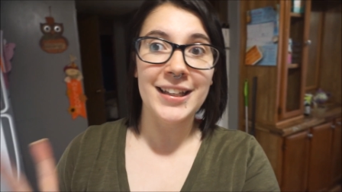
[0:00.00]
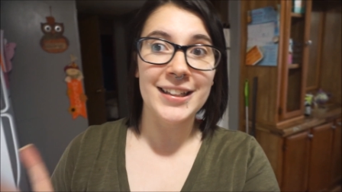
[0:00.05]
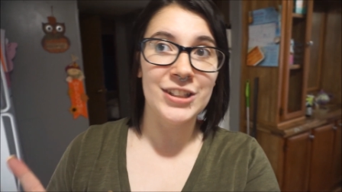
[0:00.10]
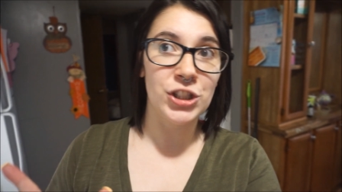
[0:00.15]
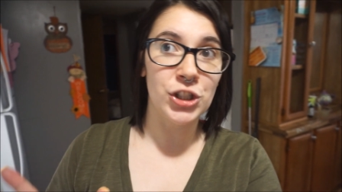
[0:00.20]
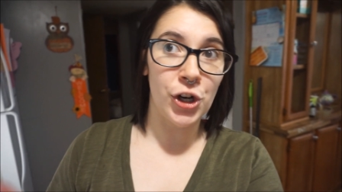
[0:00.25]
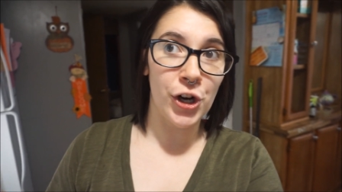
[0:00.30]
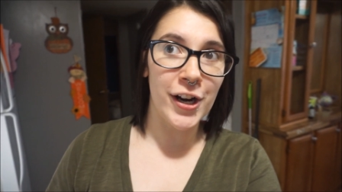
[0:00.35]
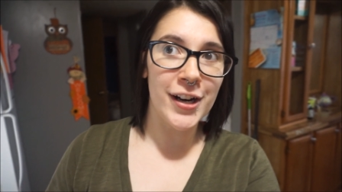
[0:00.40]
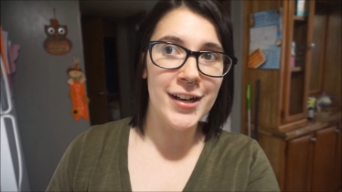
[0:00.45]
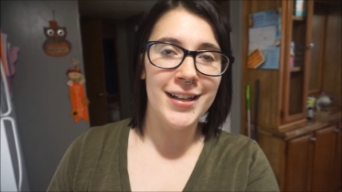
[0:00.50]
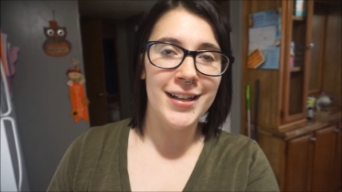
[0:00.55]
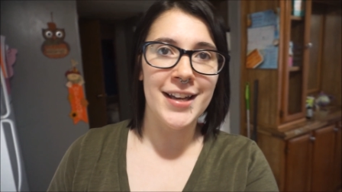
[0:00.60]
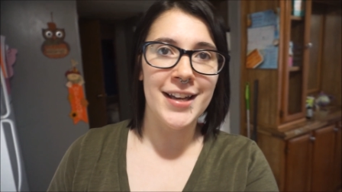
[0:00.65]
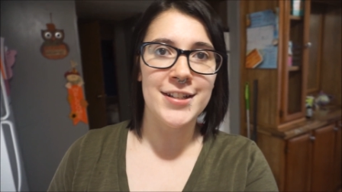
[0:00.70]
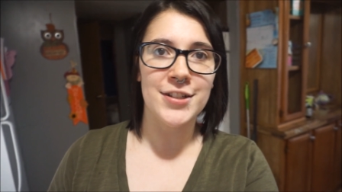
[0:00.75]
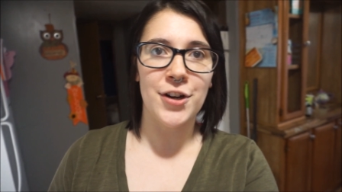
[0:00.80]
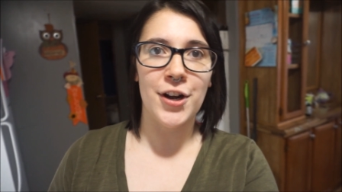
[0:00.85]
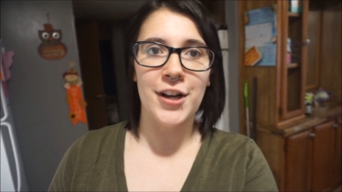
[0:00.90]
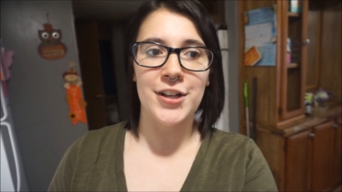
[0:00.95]
starting to
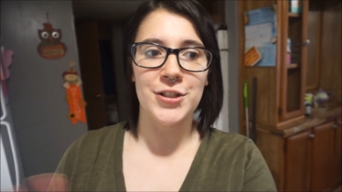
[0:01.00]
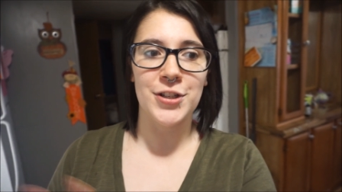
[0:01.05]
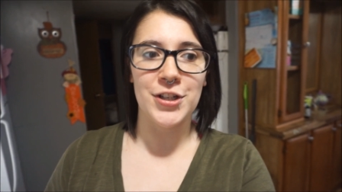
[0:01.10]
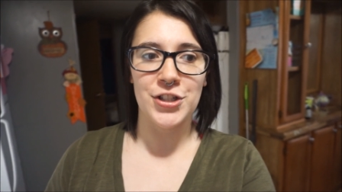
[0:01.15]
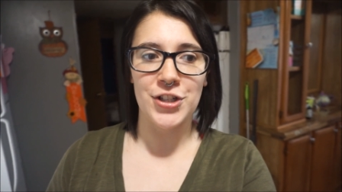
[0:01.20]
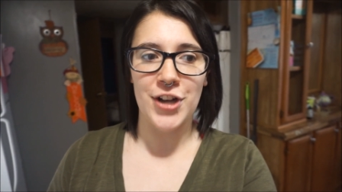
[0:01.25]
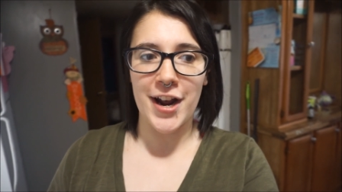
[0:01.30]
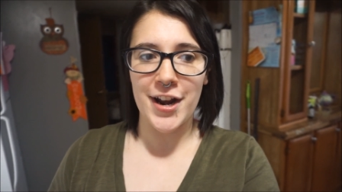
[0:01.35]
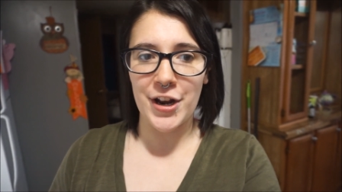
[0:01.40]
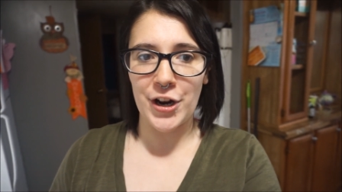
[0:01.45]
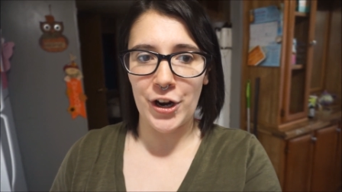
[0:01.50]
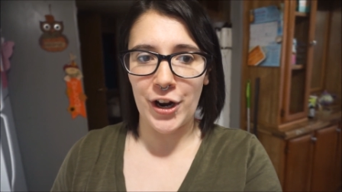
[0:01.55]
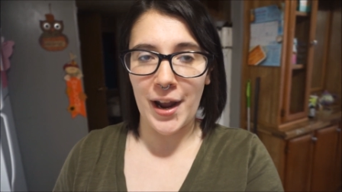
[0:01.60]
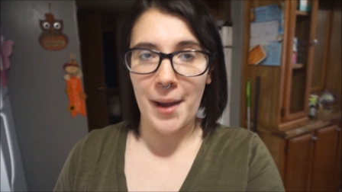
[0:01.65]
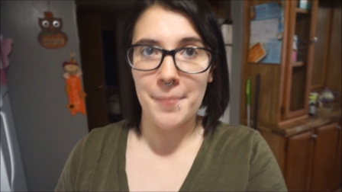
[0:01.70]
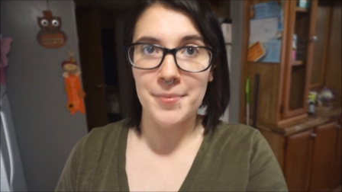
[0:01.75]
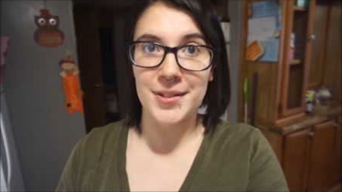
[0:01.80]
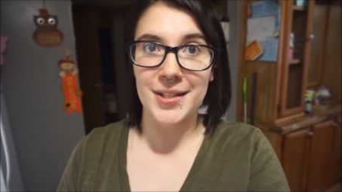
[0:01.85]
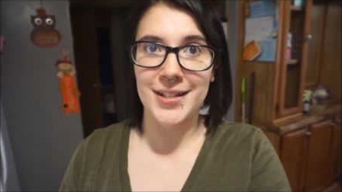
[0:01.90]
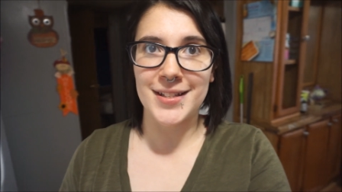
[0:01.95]
get dark, so he's trying to hurry
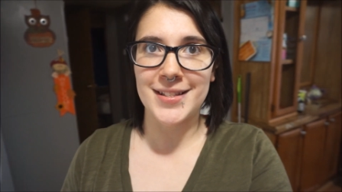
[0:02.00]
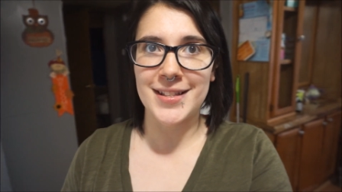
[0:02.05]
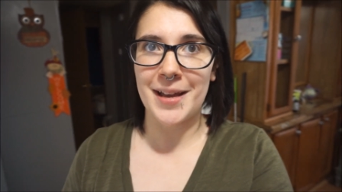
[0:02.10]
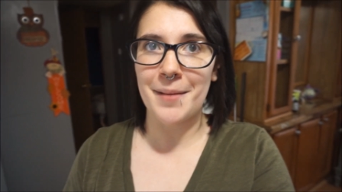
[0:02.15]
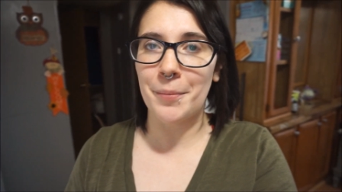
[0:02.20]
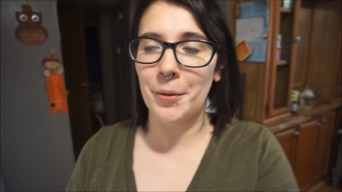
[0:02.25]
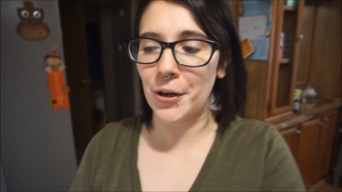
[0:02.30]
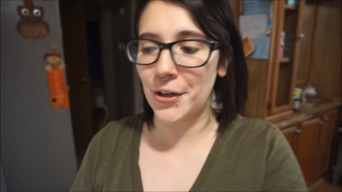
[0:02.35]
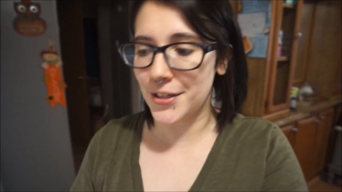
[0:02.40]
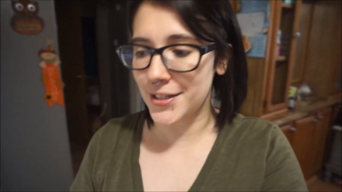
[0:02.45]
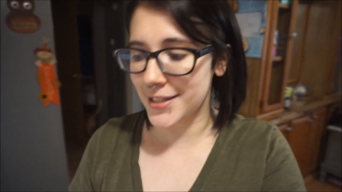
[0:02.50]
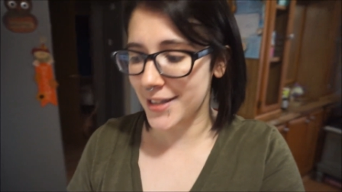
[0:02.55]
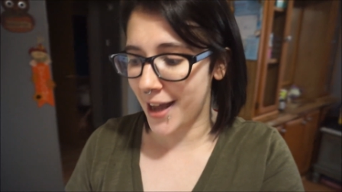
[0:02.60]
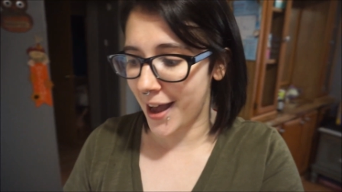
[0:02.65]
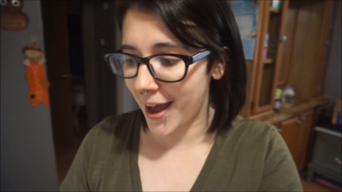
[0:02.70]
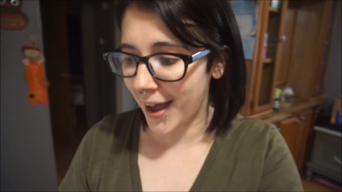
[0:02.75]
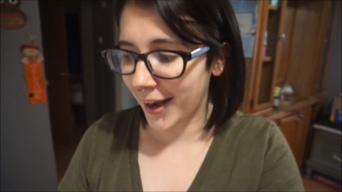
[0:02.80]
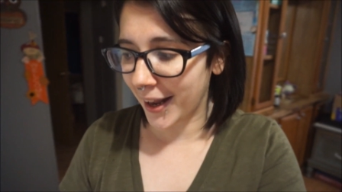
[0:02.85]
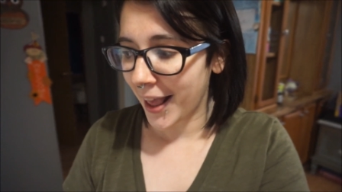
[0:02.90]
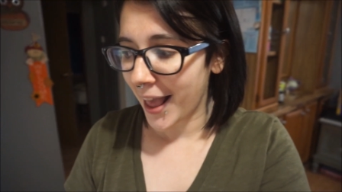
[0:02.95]
up since supper is
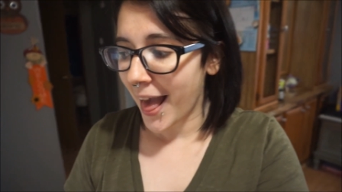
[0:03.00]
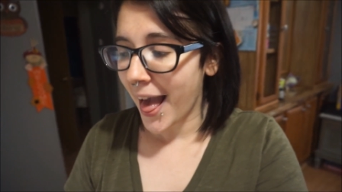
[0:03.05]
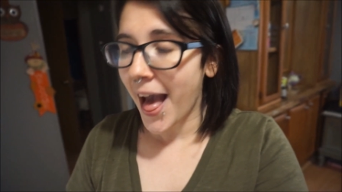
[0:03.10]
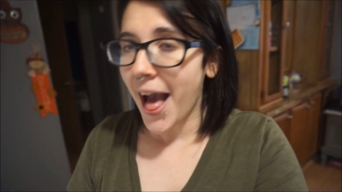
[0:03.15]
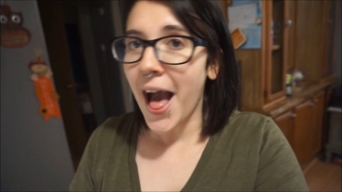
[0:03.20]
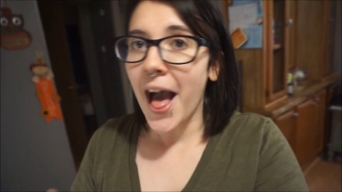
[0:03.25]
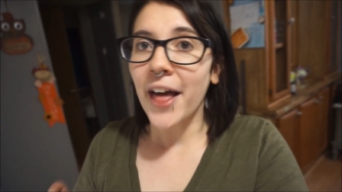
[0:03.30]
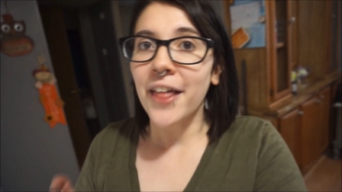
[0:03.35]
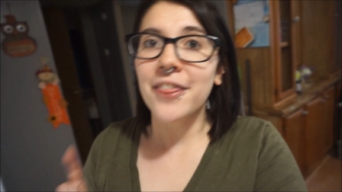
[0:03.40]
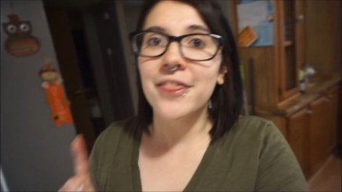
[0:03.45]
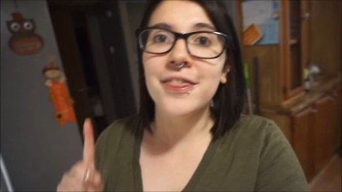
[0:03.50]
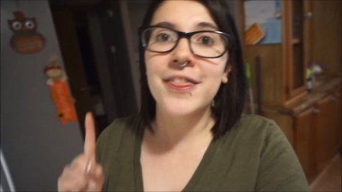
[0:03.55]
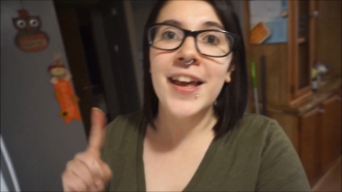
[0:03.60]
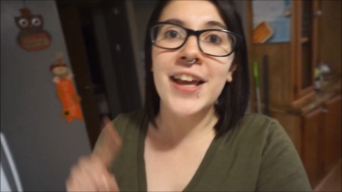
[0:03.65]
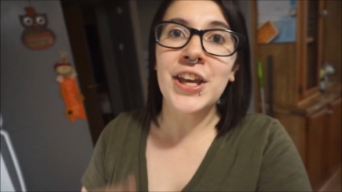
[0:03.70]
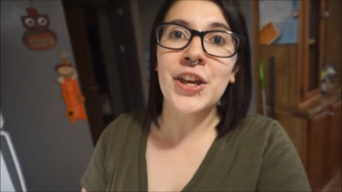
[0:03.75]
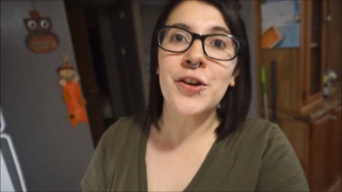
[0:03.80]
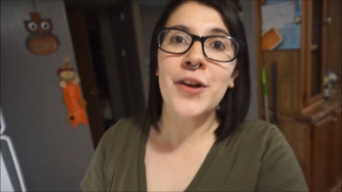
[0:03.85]
done. Thank you